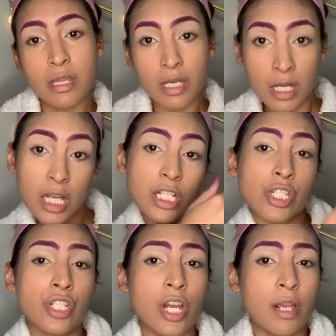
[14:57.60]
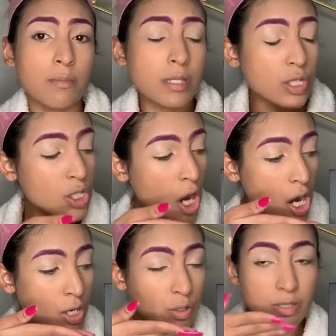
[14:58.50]
the James
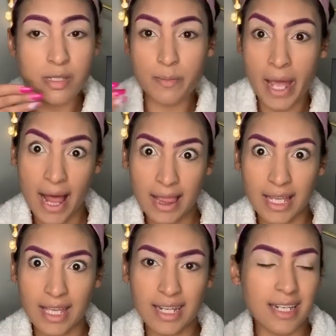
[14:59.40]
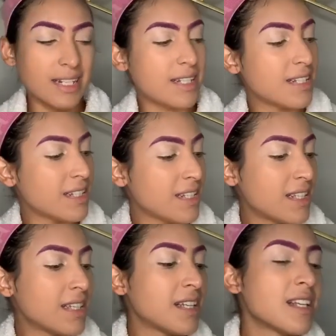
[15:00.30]
Charles palette.
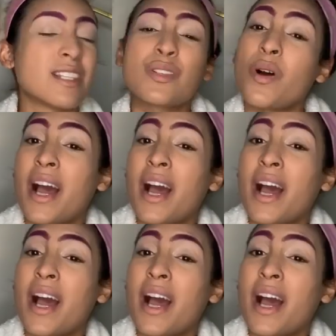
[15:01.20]
So